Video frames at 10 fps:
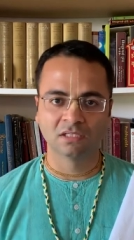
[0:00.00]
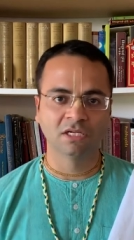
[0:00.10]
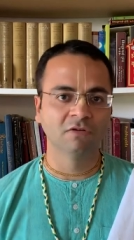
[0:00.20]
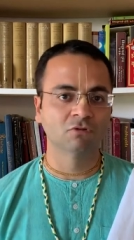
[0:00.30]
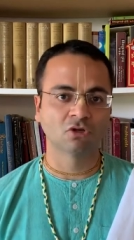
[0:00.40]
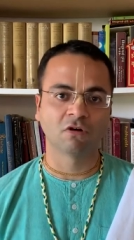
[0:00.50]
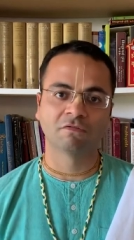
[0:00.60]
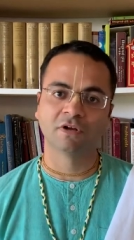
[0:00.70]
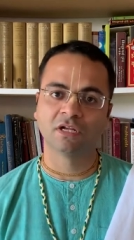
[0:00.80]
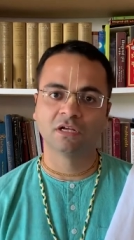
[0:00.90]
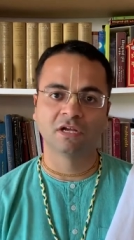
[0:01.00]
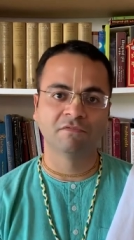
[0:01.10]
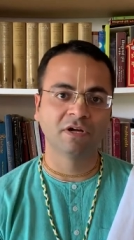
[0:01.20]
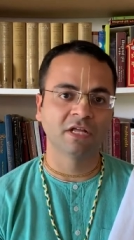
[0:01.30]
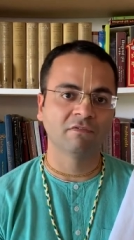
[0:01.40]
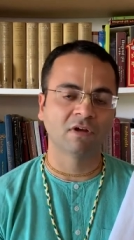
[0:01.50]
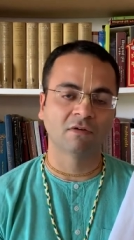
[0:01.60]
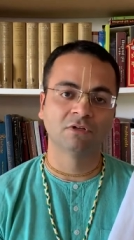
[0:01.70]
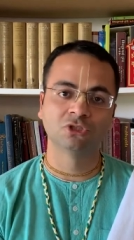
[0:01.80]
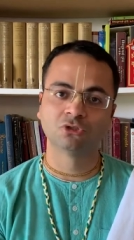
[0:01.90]
and he was offering everyday
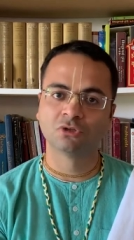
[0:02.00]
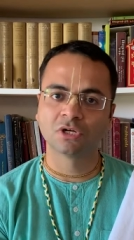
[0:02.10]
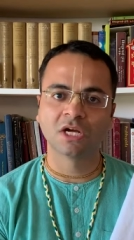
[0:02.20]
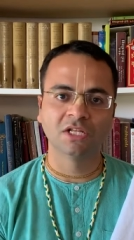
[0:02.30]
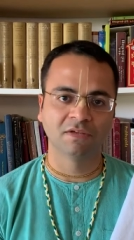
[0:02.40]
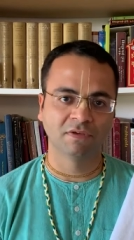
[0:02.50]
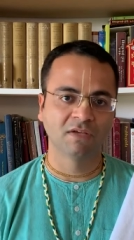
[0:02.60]
flowers to Durga Devi.